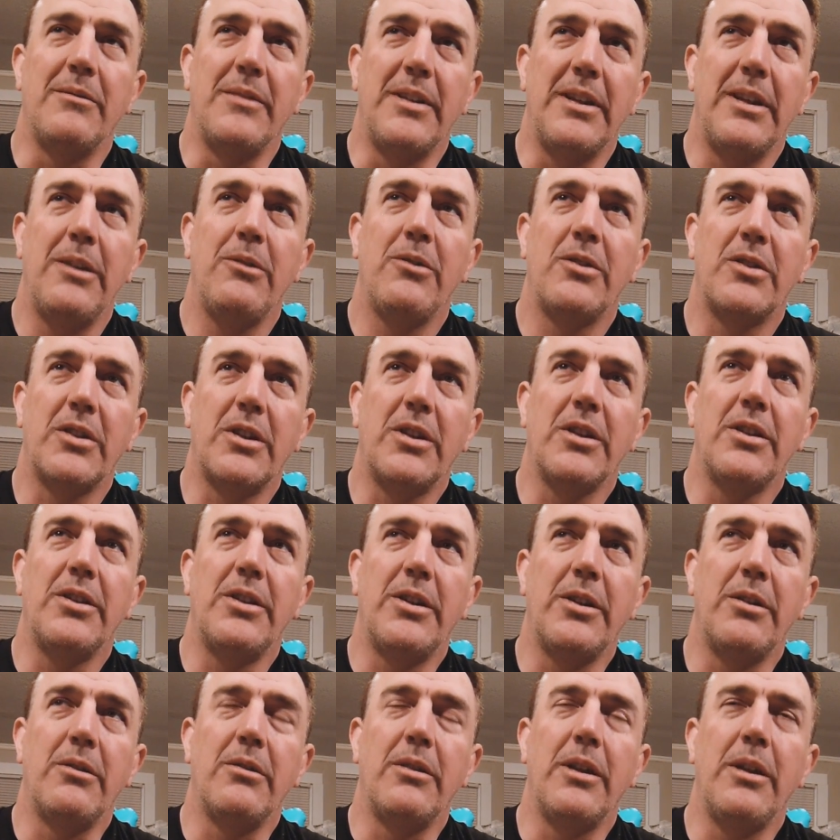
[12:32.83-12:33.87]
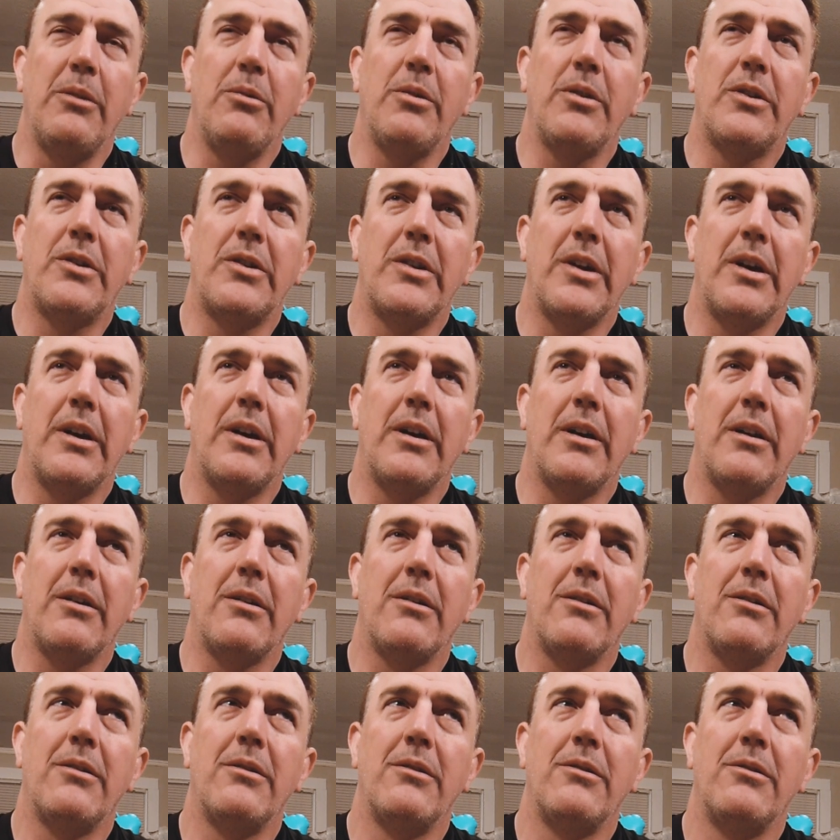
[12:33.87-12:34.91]
I mean, he was a good dude. He was
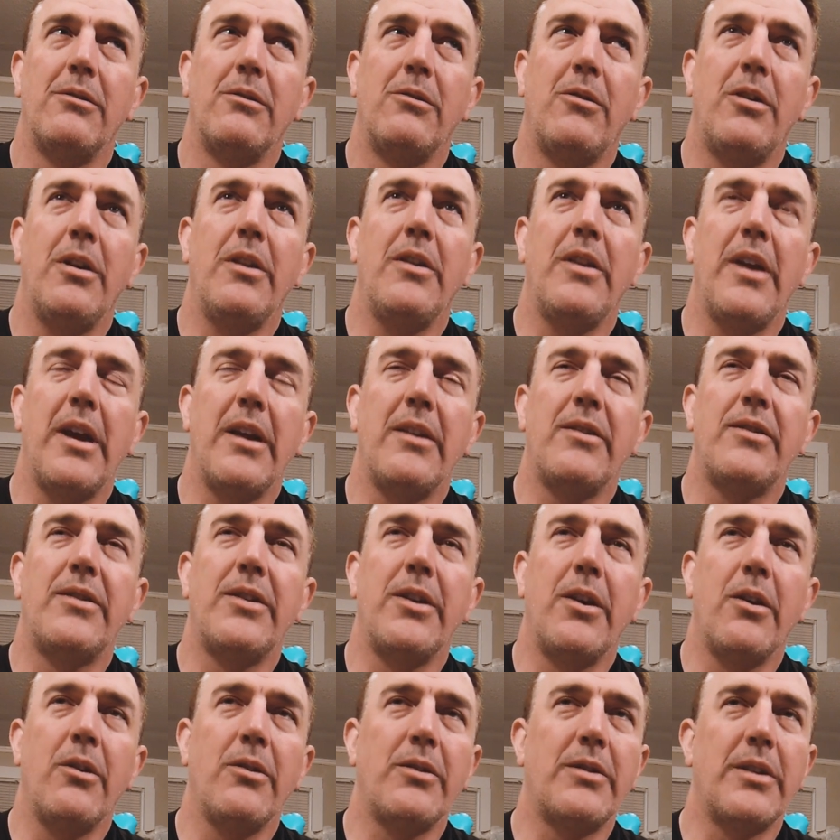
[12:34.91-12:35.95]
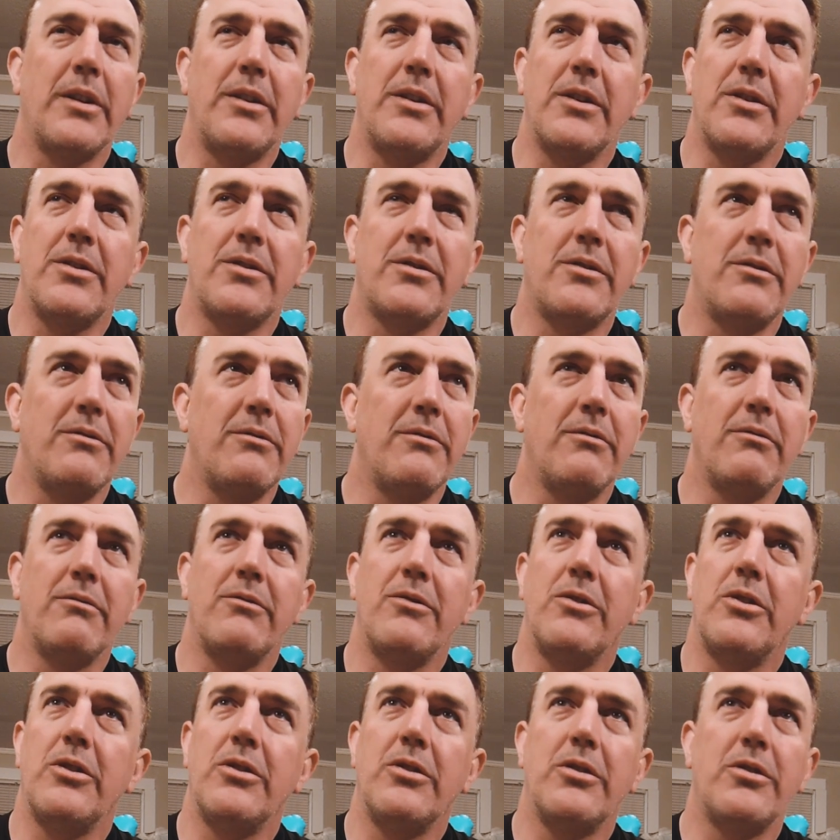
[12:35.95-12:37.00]
one of the NCOs that just
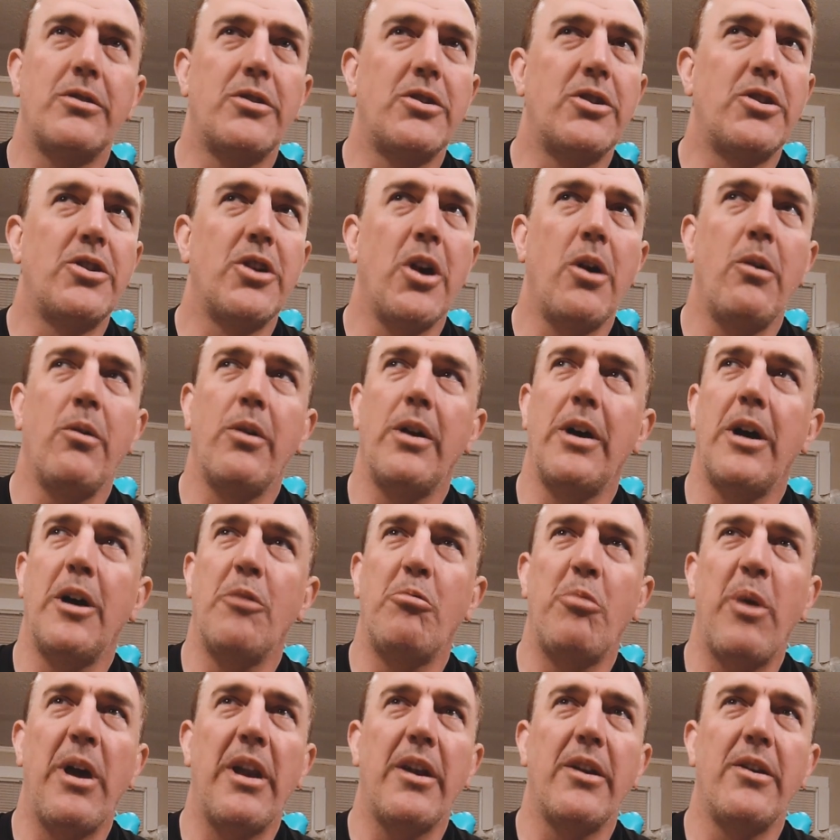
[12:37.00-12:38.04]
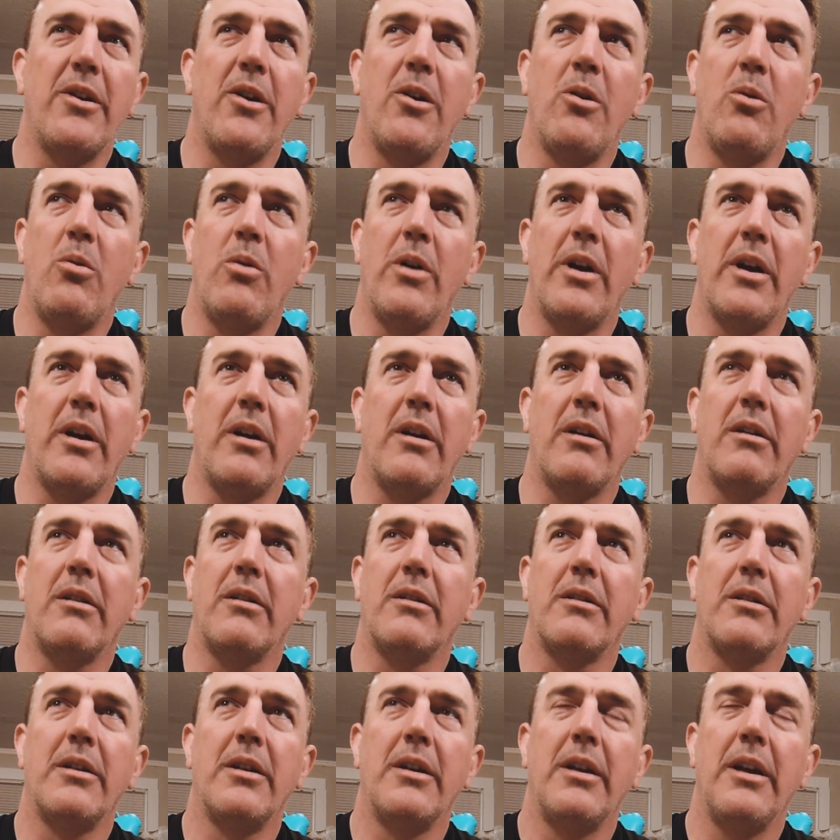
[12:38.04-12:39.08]
showed up out of
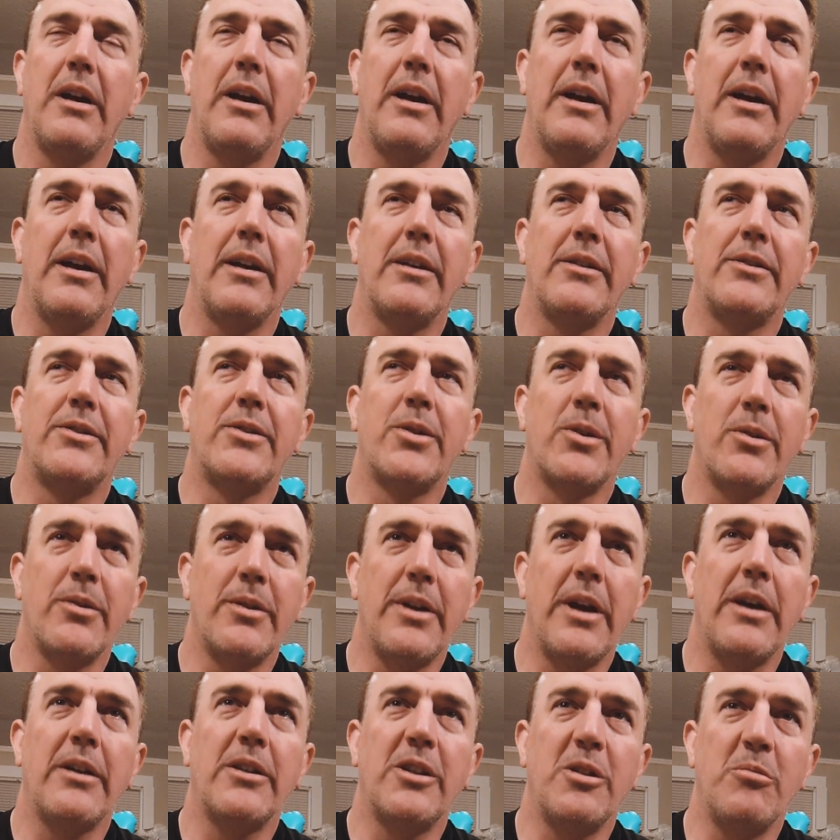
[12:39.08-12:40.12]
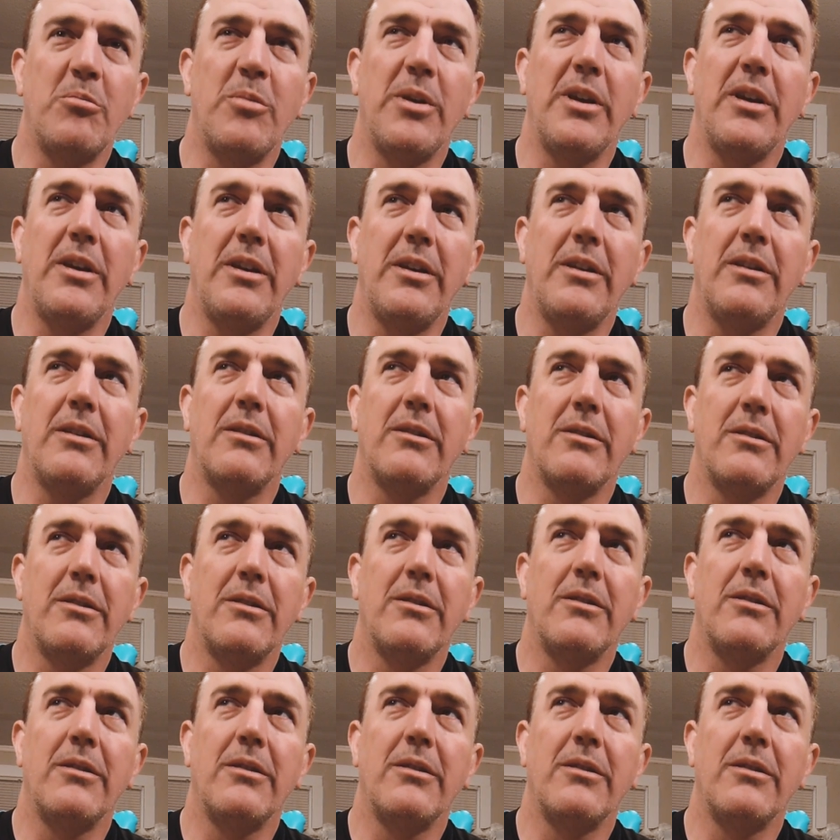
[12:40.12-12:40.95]
nowhere and turned out to be